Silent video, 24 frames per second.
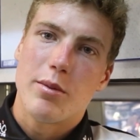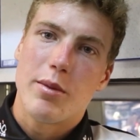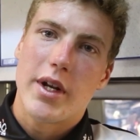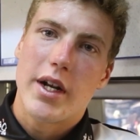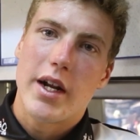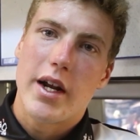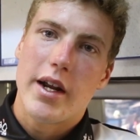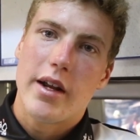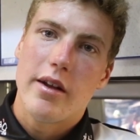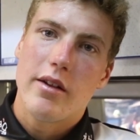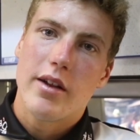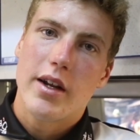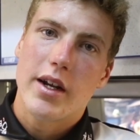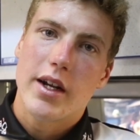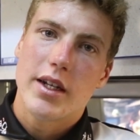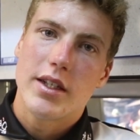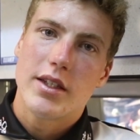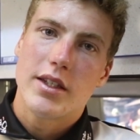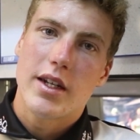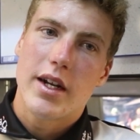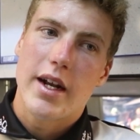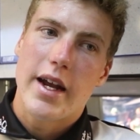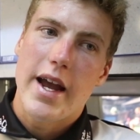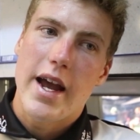I mean, I
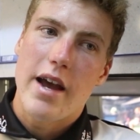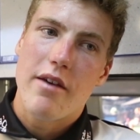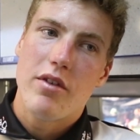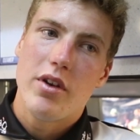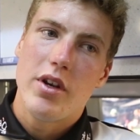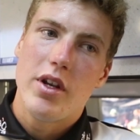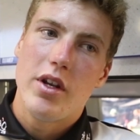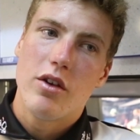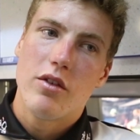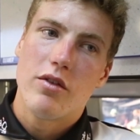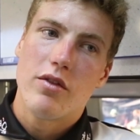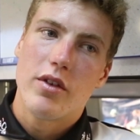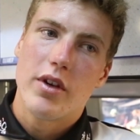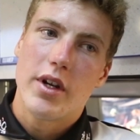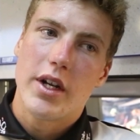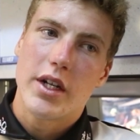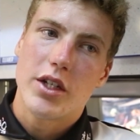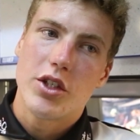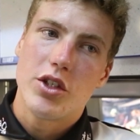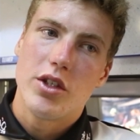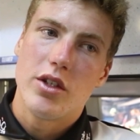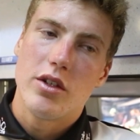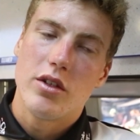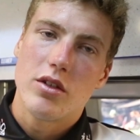have a deal for
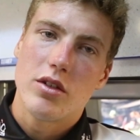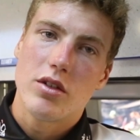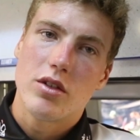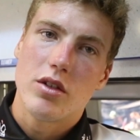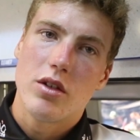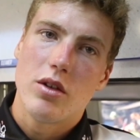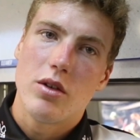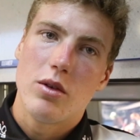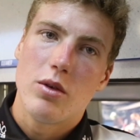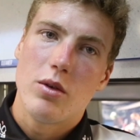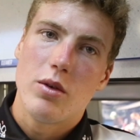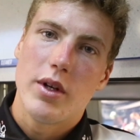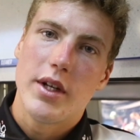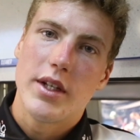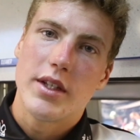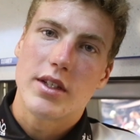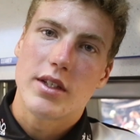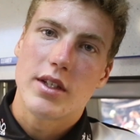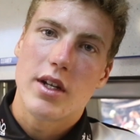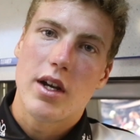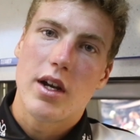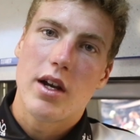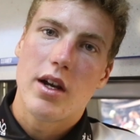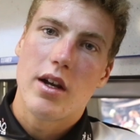next year, so
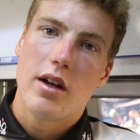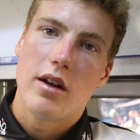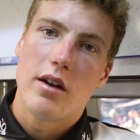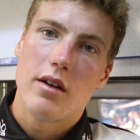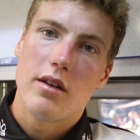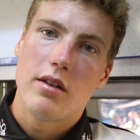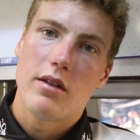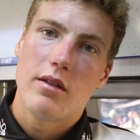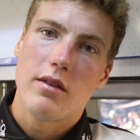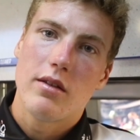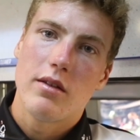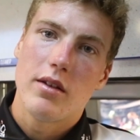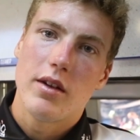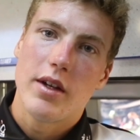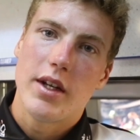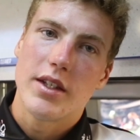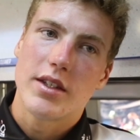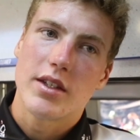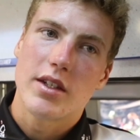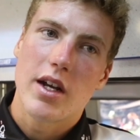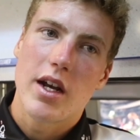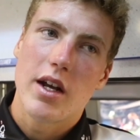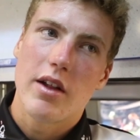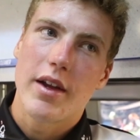it's
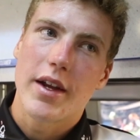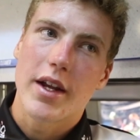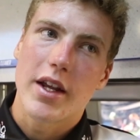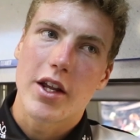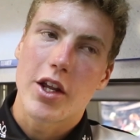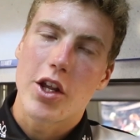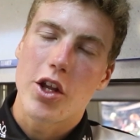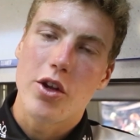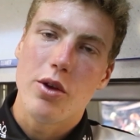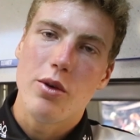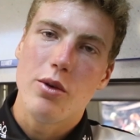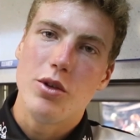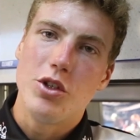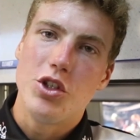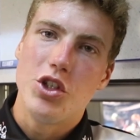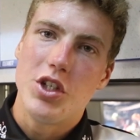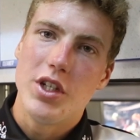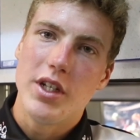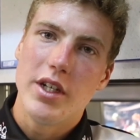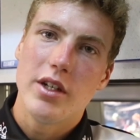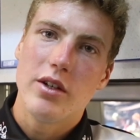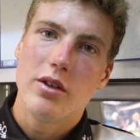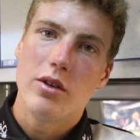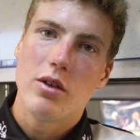not like a huge
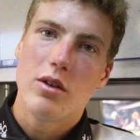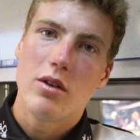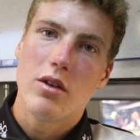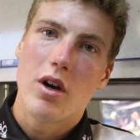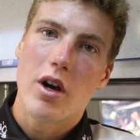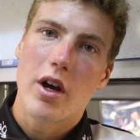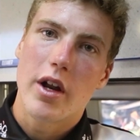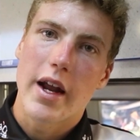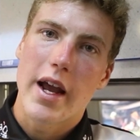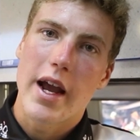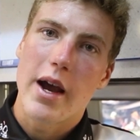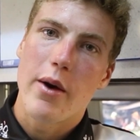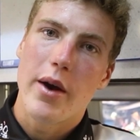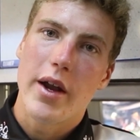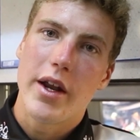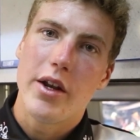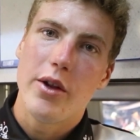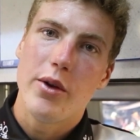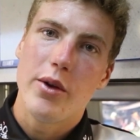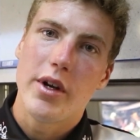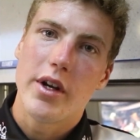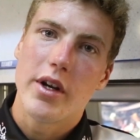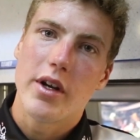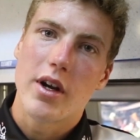deal on how I
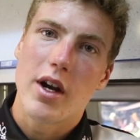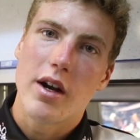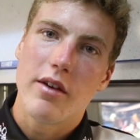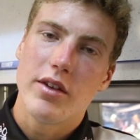do here.